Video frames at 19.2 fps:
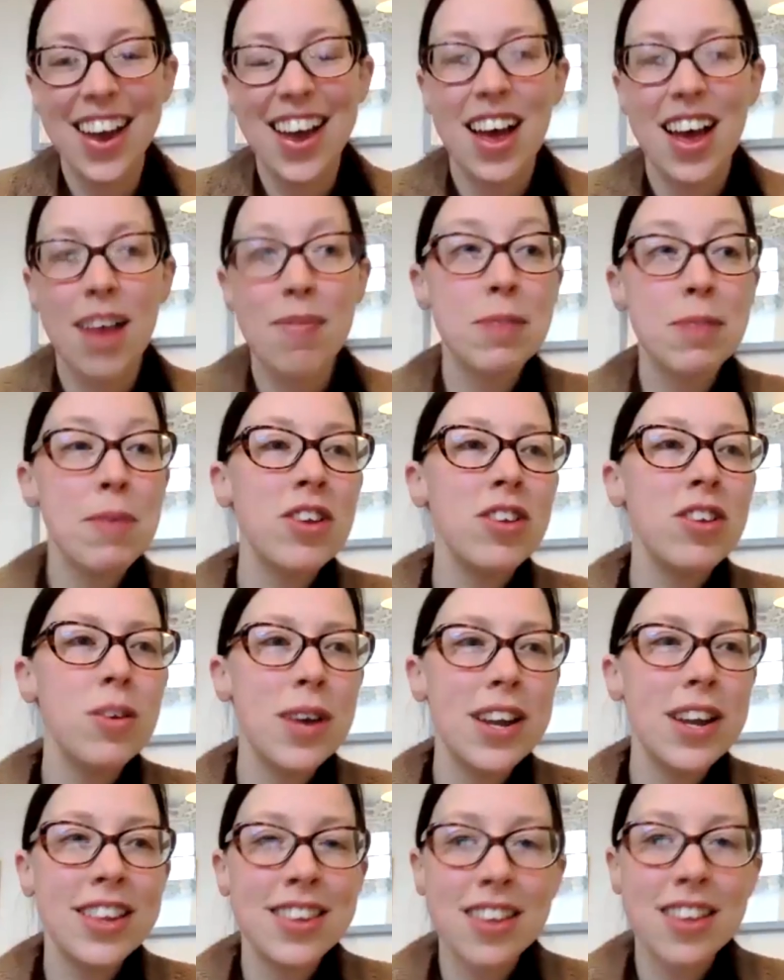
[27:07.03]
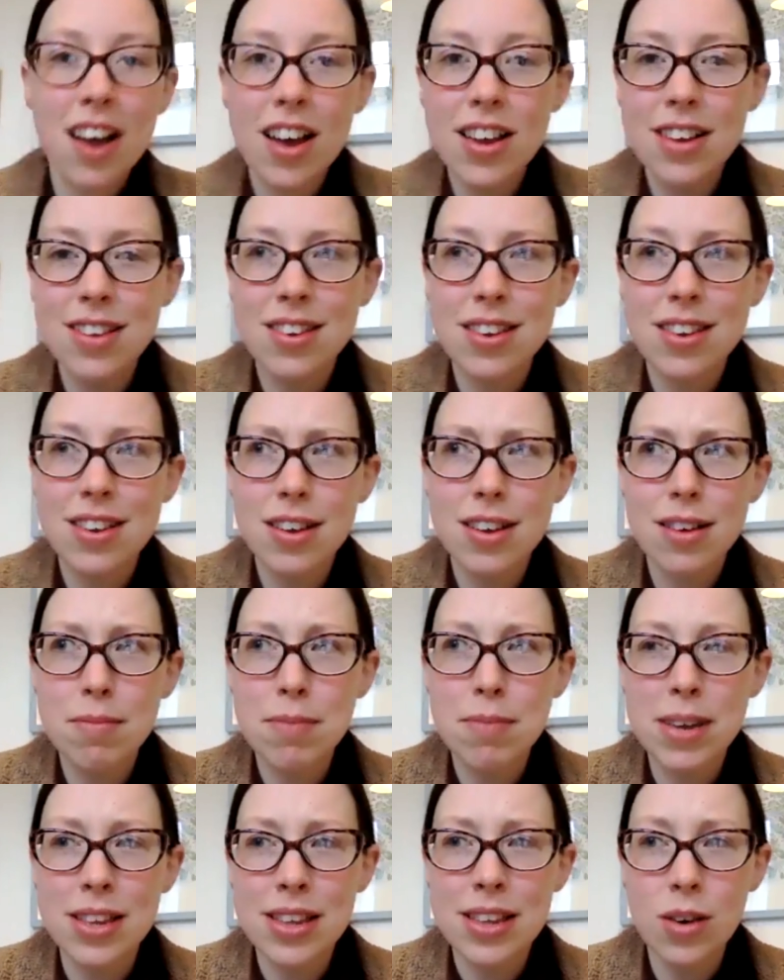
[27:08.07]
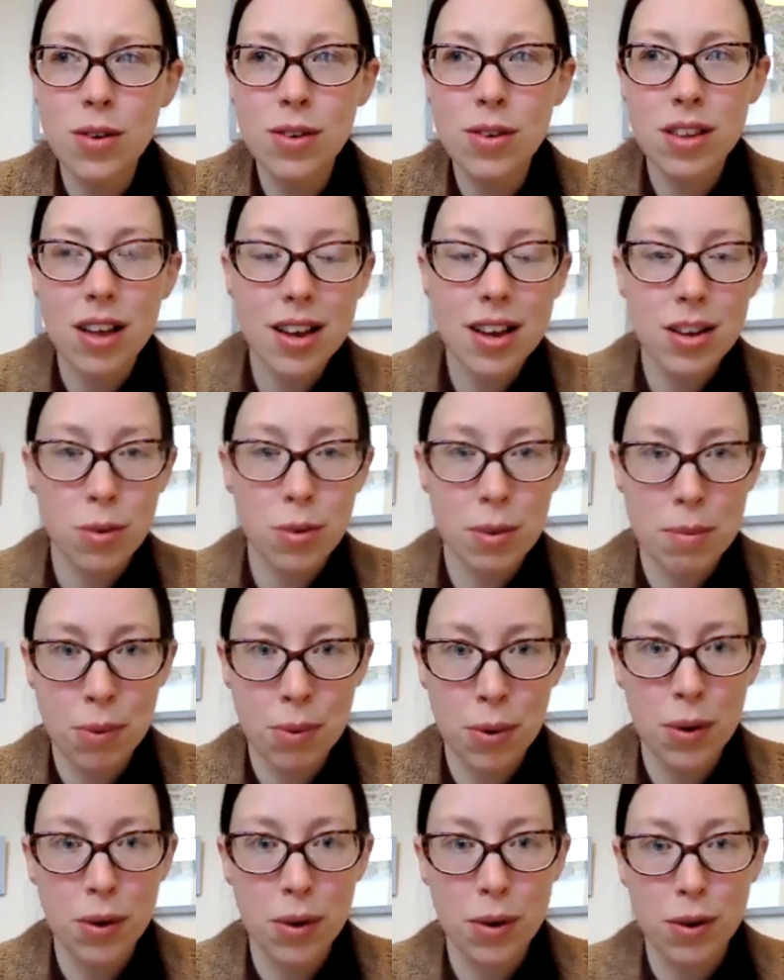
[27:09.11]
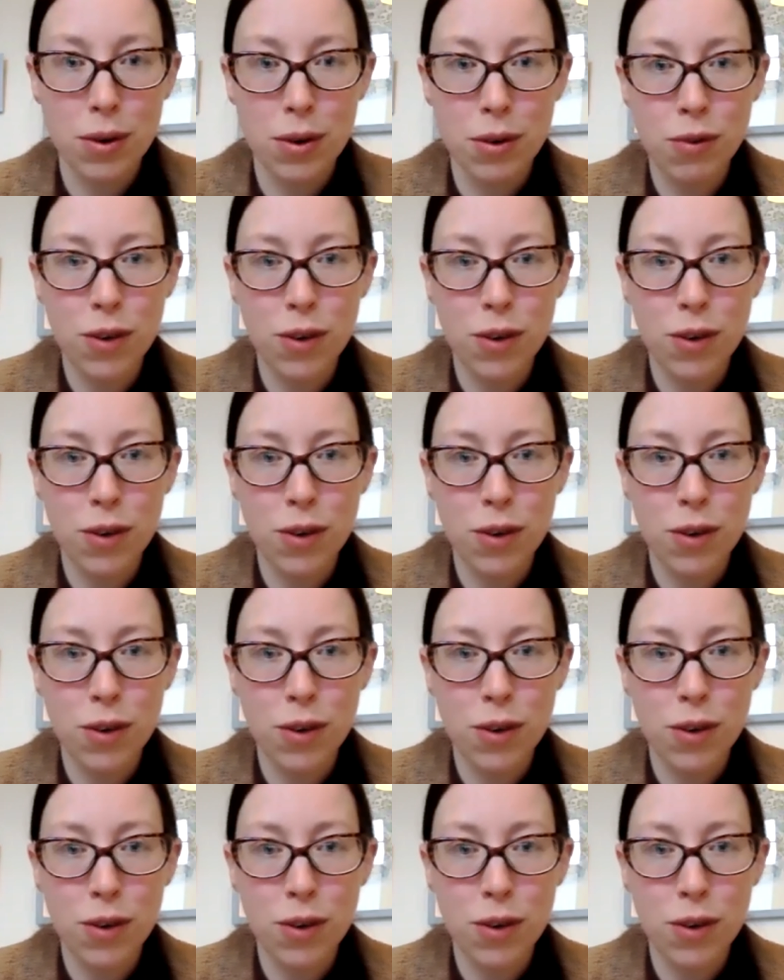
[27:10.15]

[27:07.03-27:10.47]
especially when my skills started to improve.